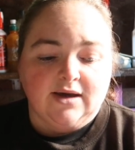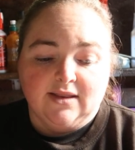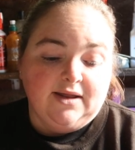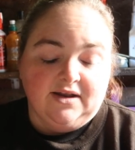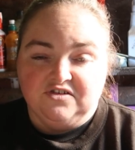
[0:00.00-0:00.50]

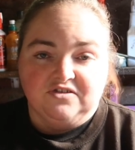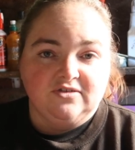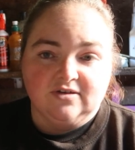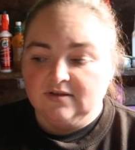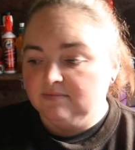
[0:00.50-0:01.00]
and then I
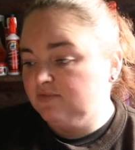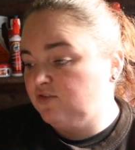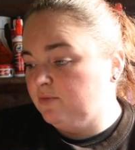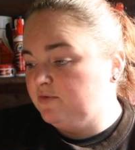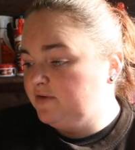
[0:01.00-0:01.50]
just
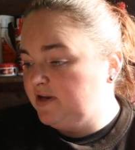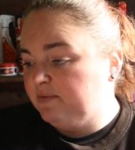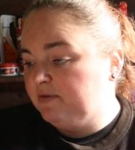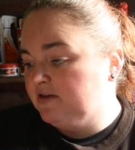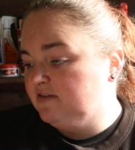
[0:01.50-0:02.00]
stopped doing
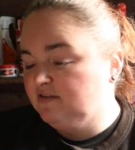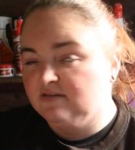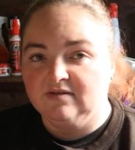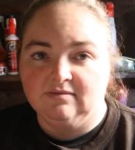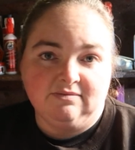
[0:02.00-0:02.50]
it
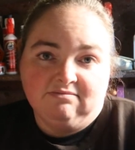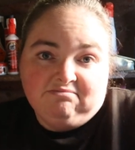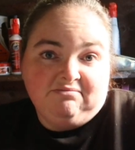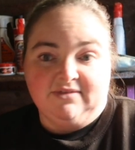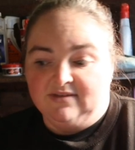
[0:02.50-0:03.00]
because
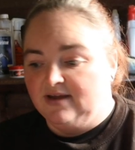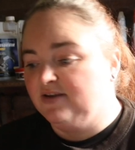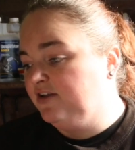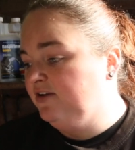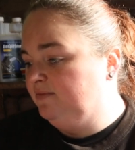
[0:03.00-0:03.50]

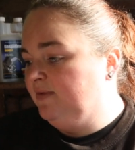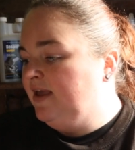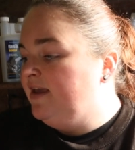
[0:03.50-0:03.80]
I don't know.